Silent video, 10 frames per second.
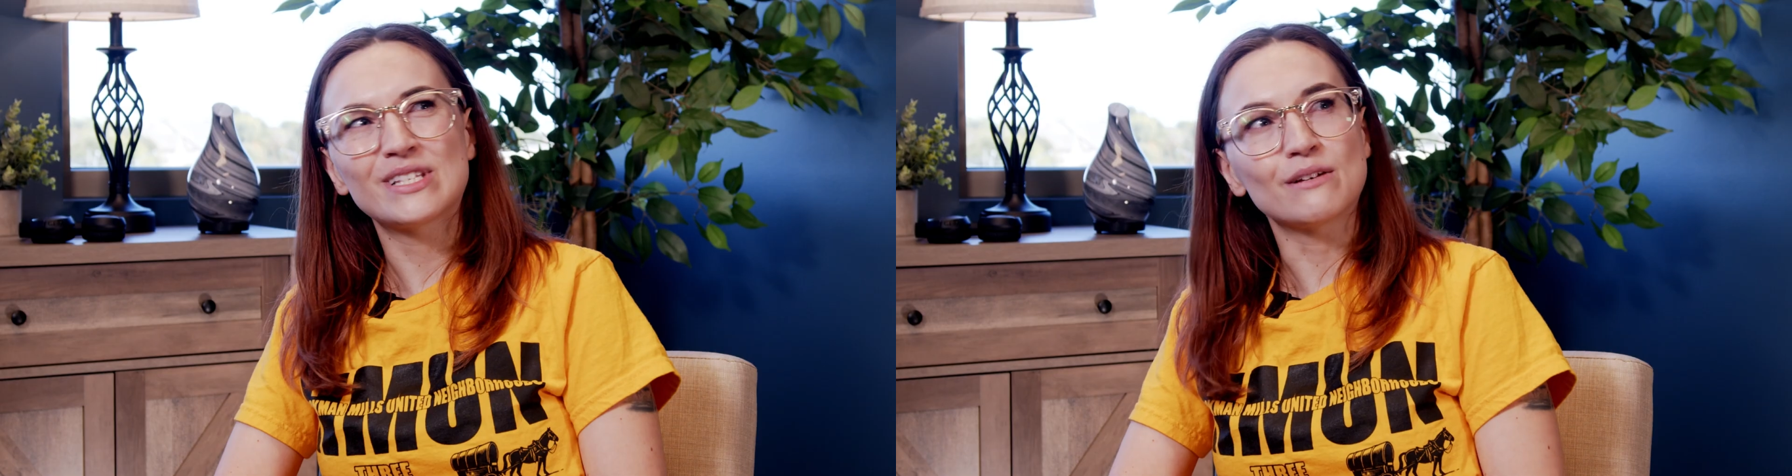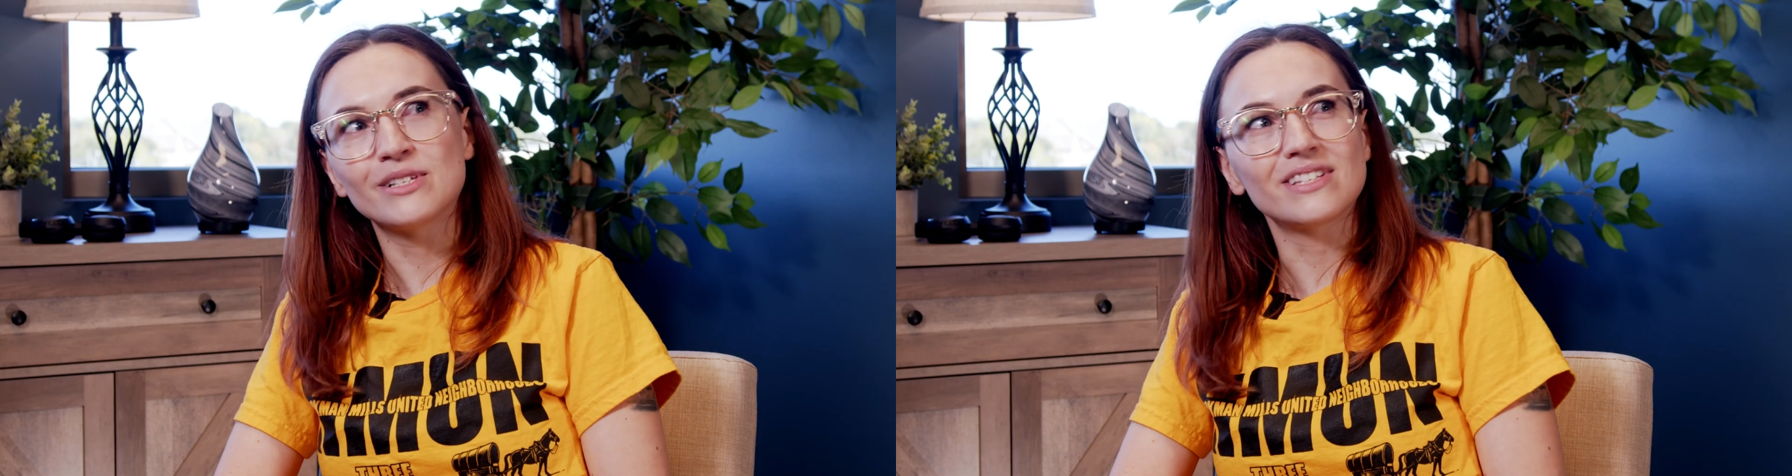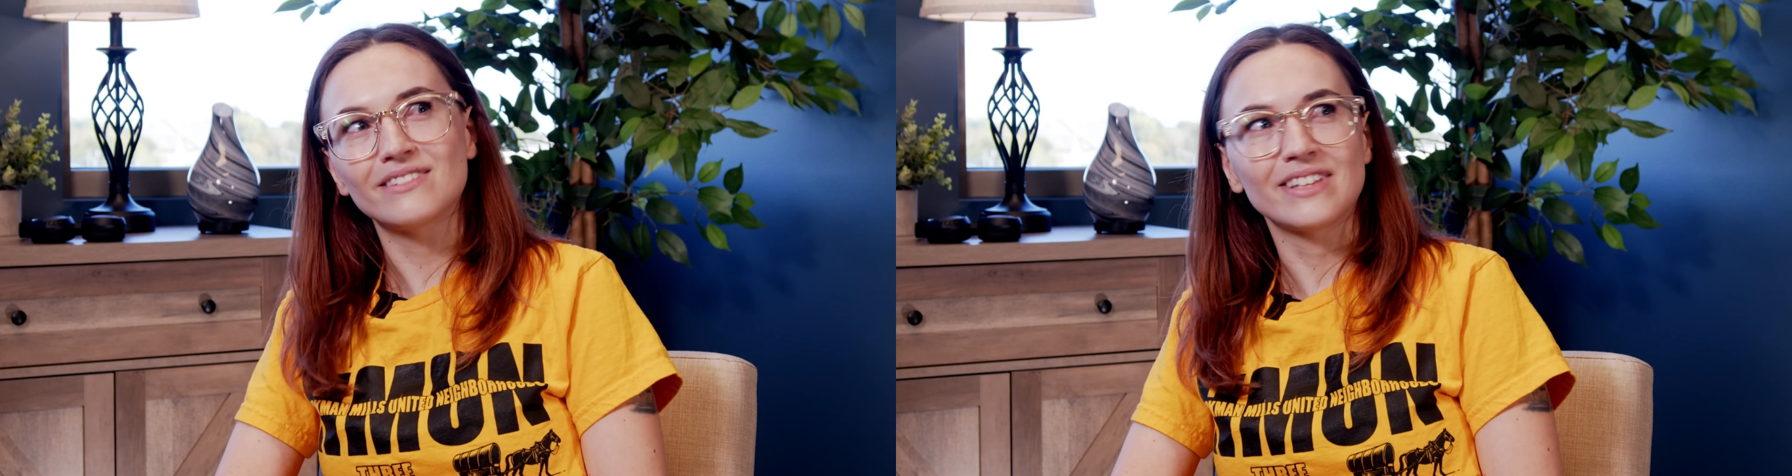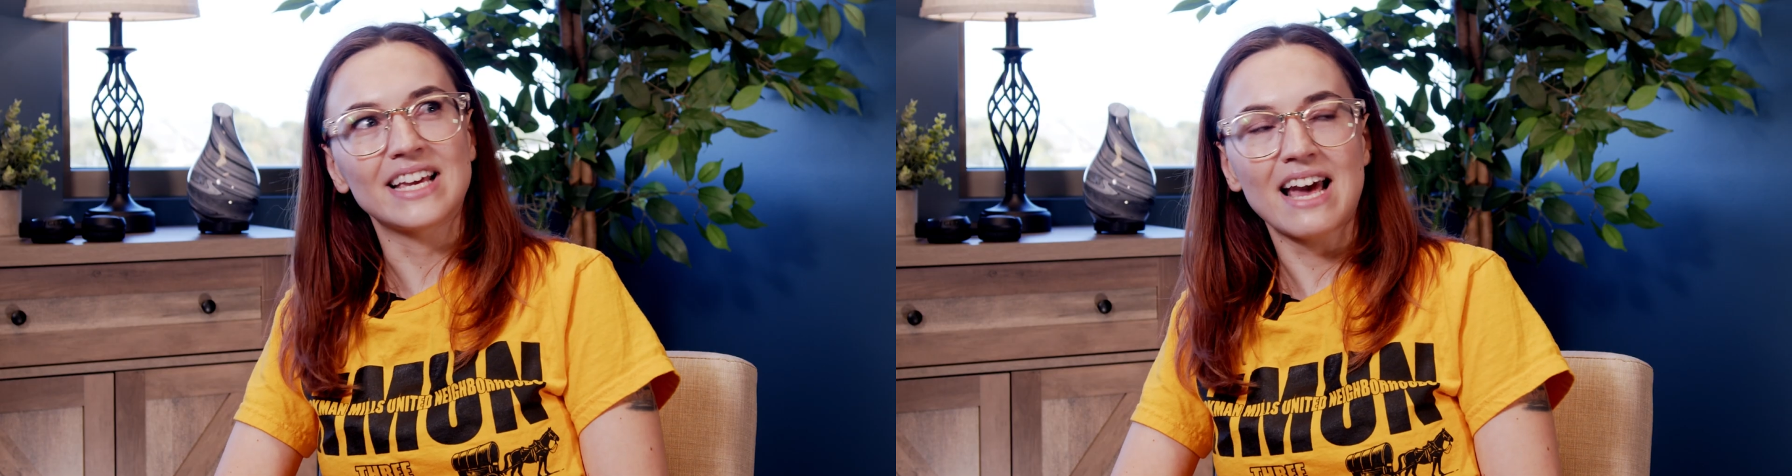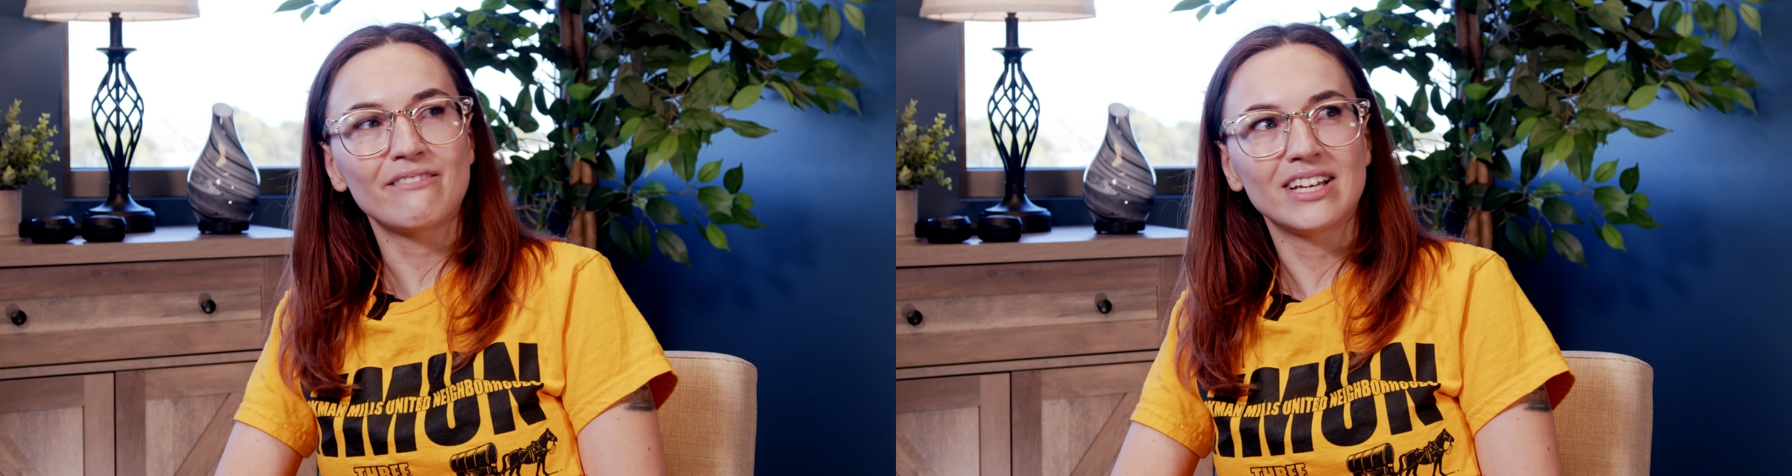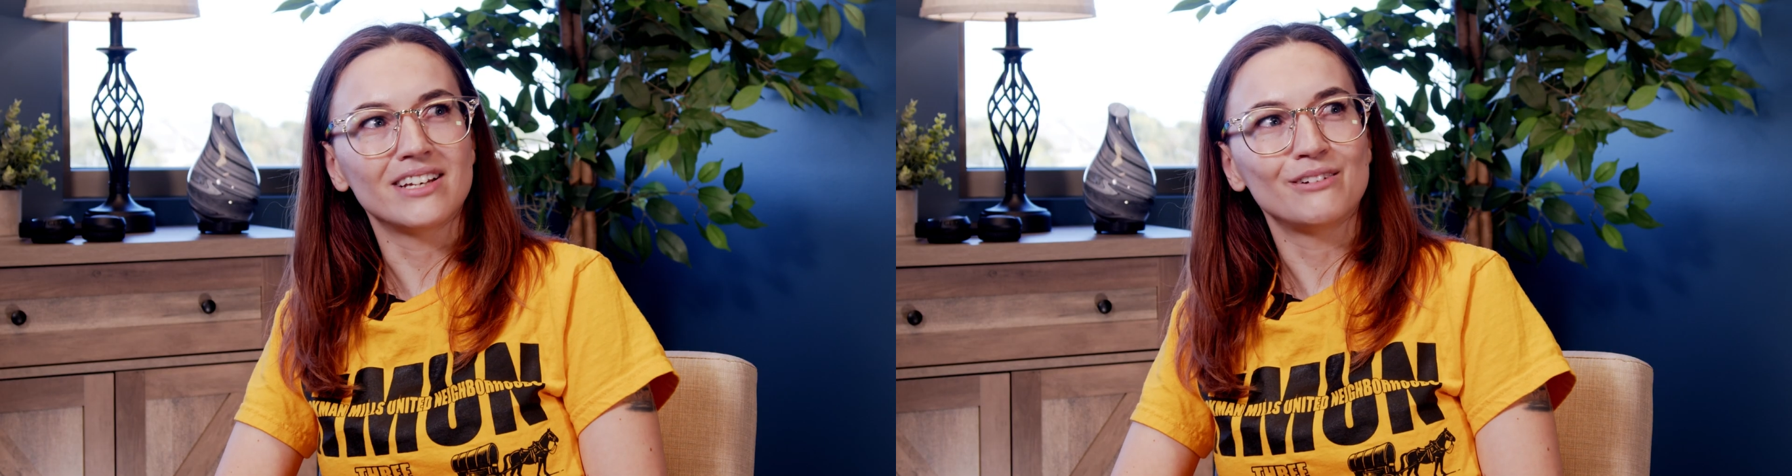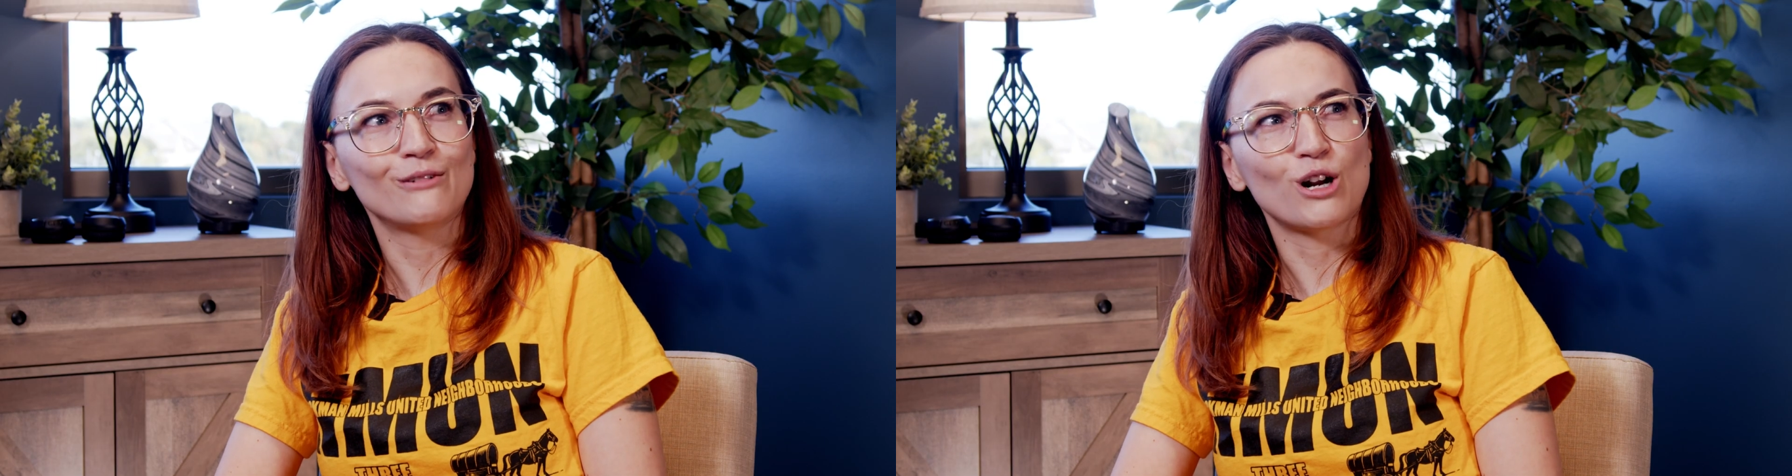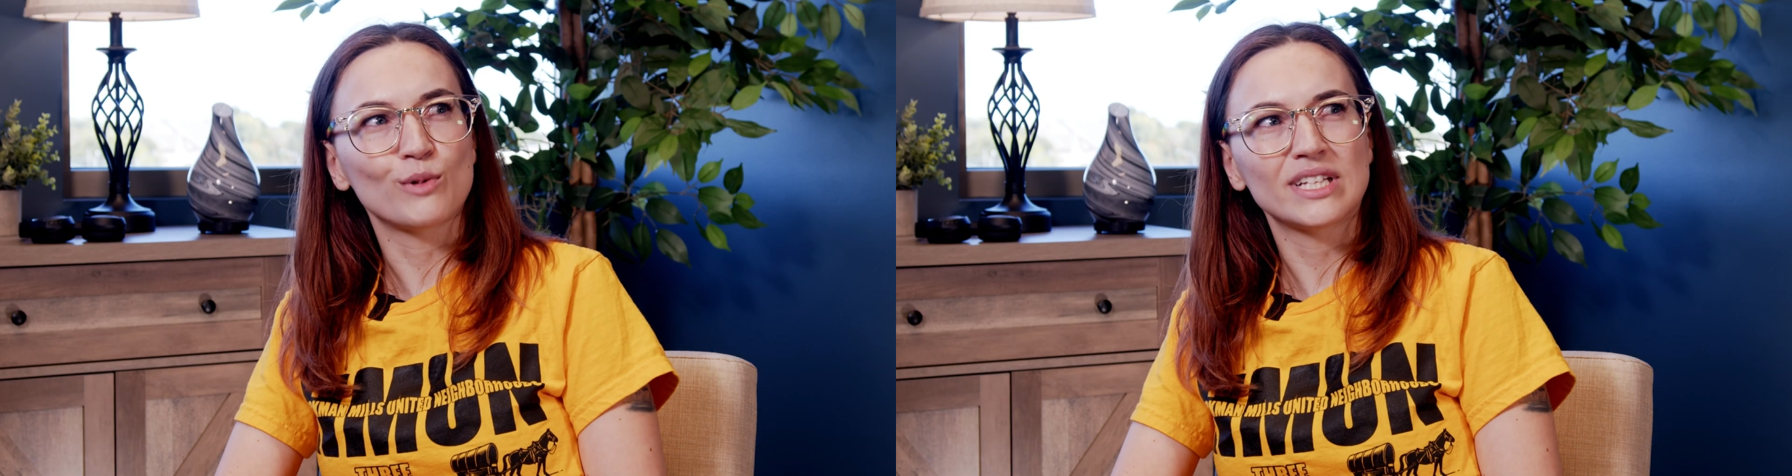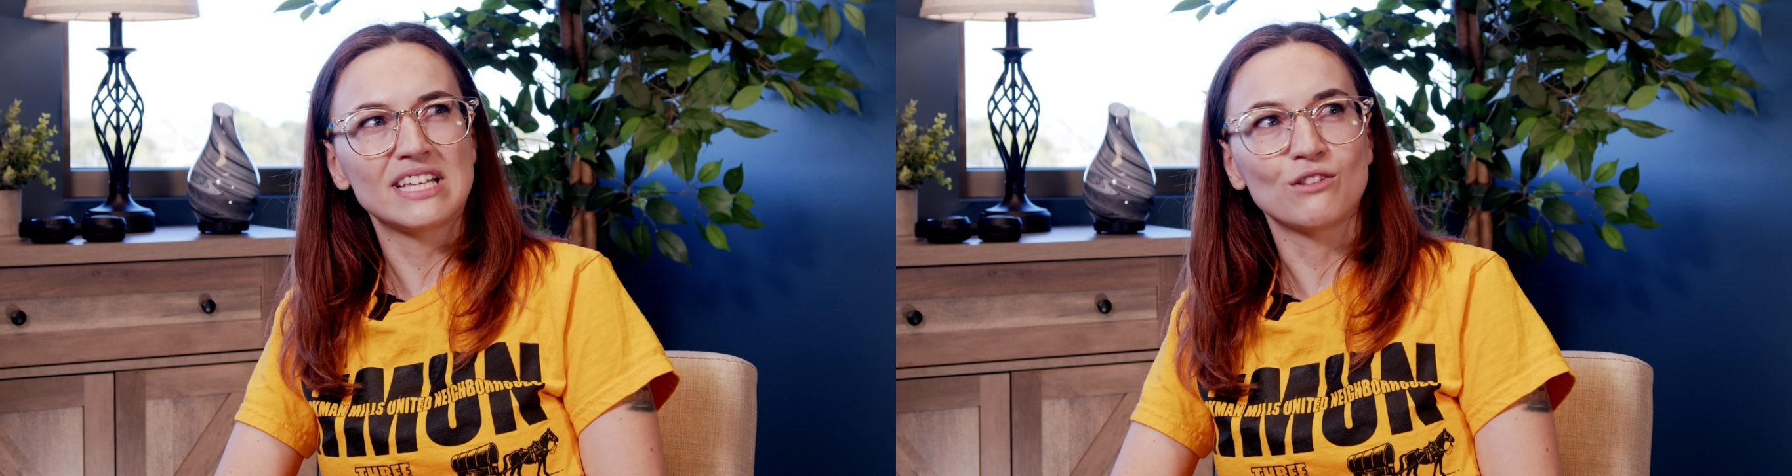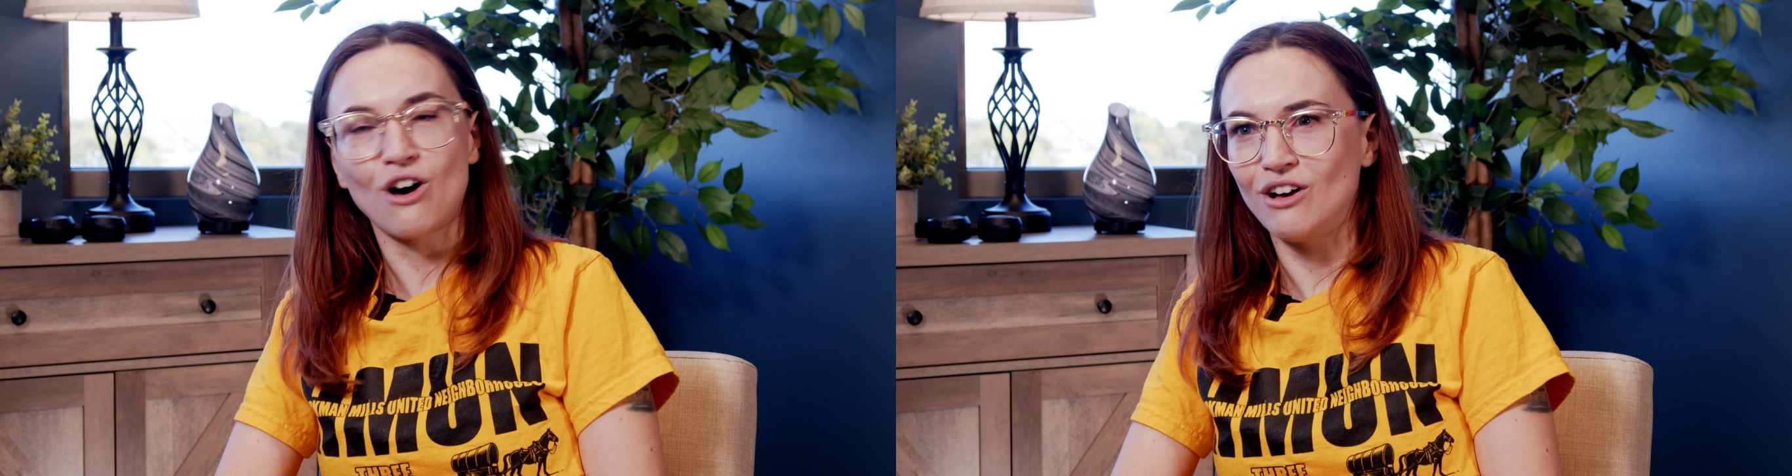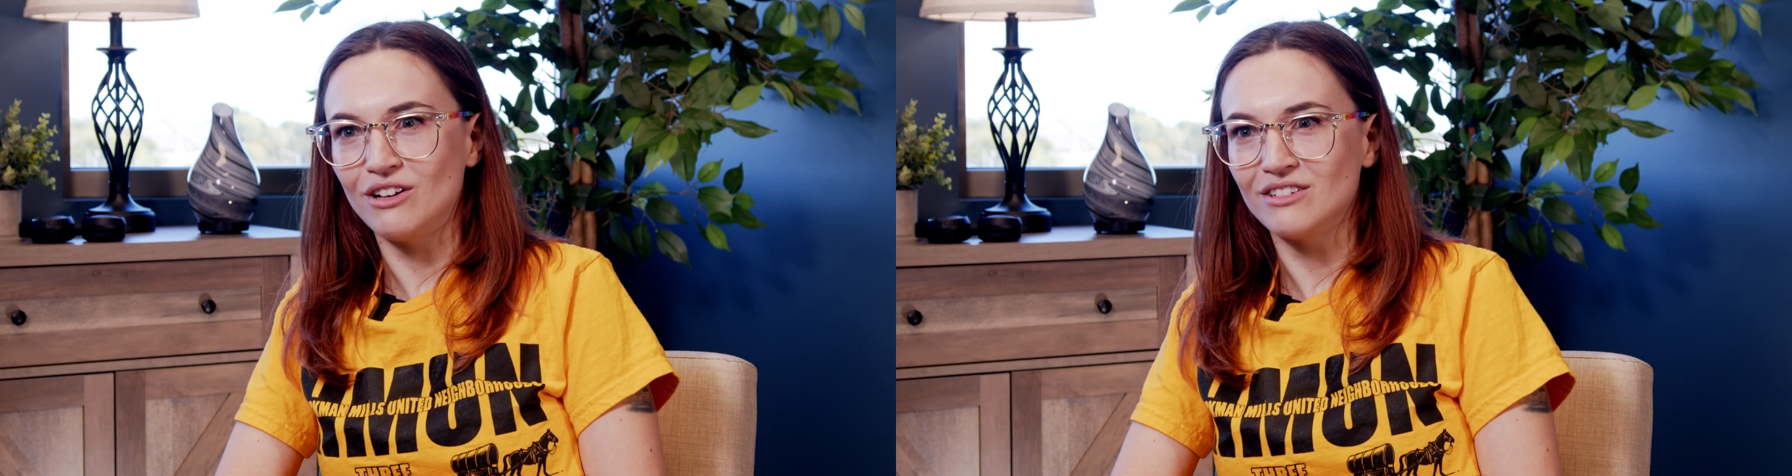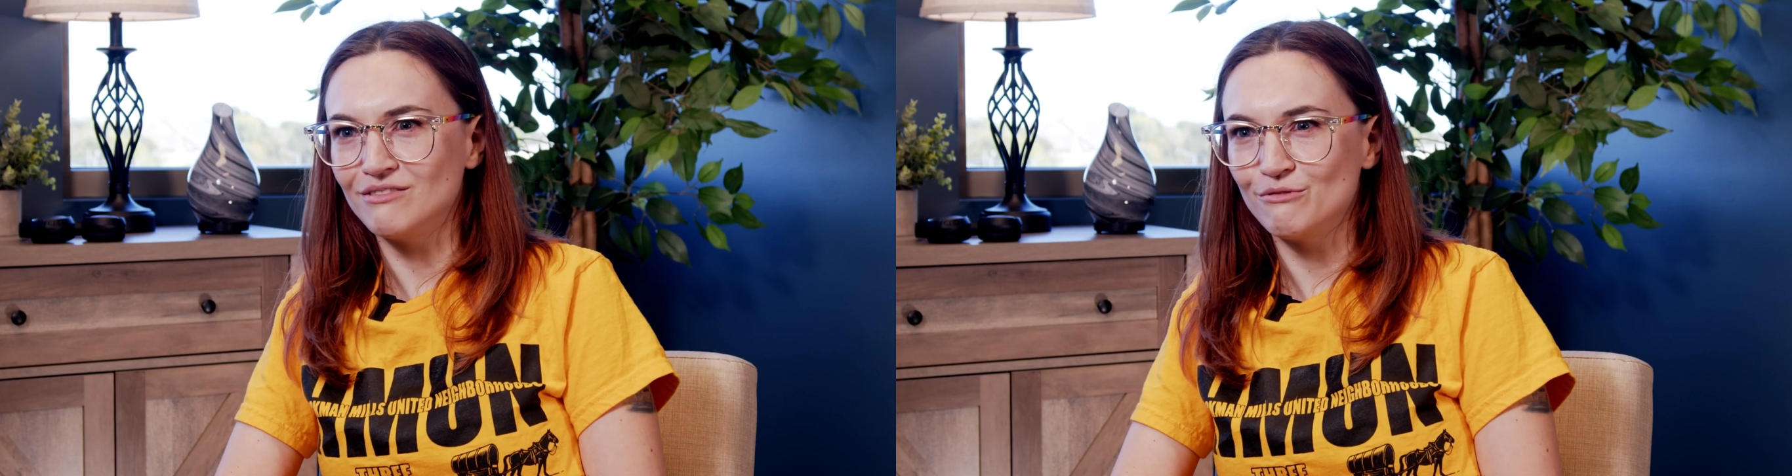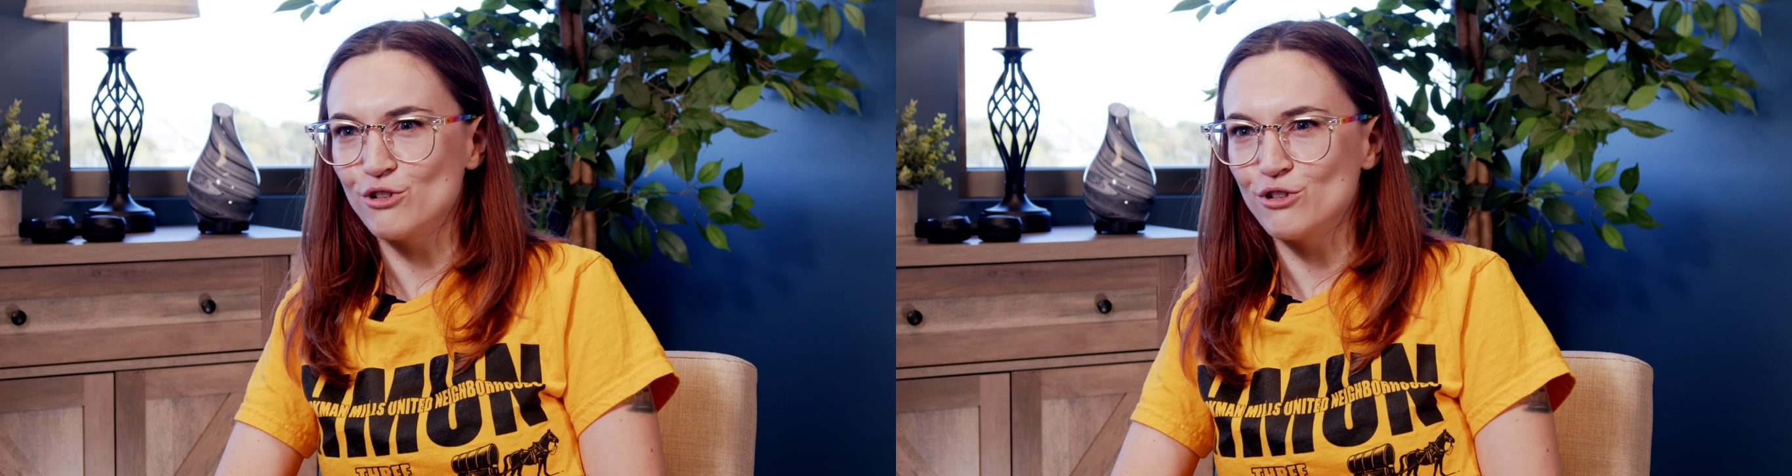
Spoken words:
it was like having a really long